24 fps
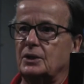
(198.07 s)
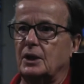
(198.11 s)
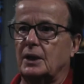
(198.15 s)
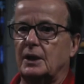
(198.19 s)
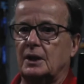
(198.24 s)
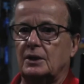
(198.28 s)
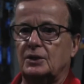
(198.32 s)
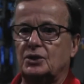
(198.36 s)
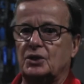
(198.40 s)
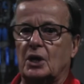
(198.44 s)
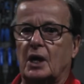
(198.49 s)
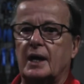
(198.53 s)

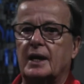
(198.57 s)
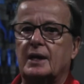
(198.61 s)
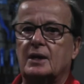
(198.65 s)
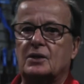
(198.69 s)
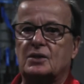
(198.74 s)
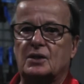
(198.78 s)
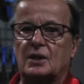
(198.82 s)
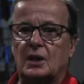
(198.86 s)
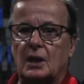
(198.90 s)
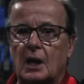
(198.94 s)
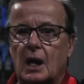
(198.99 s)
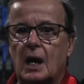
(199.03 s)
And a
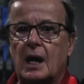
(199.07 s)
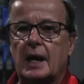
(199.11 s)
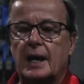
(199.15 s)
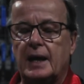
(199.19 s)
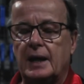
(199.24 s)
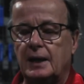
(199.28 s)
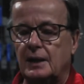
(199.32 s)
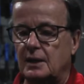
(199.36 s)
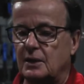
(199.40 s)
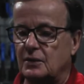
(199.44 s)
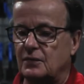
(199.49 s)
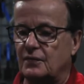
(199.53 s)
Giant's
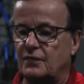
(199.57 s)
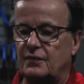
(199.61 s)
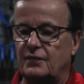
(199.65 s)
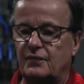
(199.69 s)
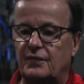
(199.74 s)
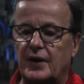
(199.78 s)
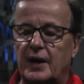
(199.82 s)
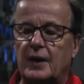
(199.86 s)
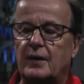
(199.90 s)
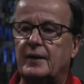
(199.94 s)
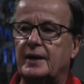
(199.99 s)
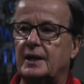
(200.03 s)
line is
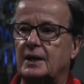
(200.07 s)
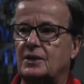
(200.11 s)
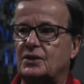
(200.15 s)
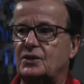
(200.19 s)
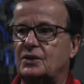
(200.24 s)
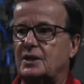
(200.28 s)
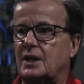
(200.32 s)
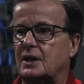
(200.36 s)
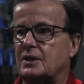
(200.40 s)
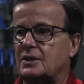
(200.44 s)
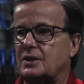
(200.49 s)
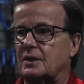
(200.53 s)
very
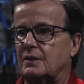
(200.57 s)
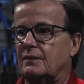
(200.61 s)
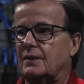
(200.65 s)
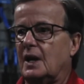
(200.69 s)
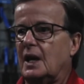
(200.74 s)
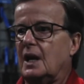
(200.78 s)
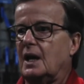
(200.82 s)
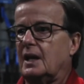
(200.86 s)
extensive.